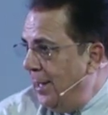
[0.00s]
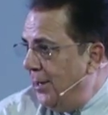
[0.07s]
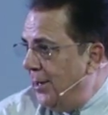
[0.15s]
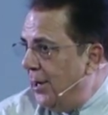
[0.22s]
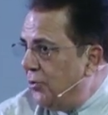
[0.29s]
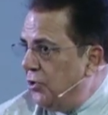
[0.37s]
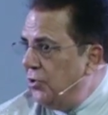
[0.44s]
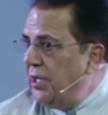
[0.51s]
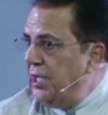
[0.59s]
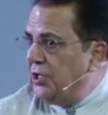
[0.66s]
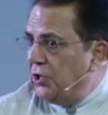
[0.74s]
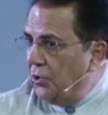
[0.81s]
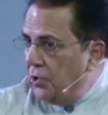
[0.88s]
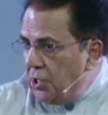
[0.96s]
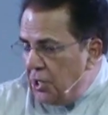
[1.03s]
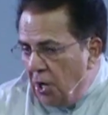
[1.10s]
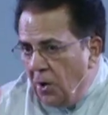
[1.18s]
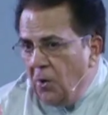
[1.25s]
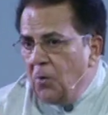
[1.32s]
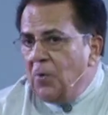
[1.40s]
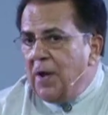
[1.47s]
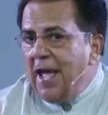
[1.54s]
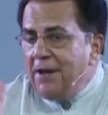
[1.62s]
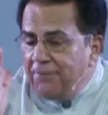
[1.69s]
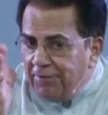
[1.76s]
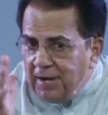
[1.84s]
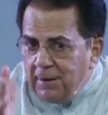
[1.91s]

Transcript: Now you need to know every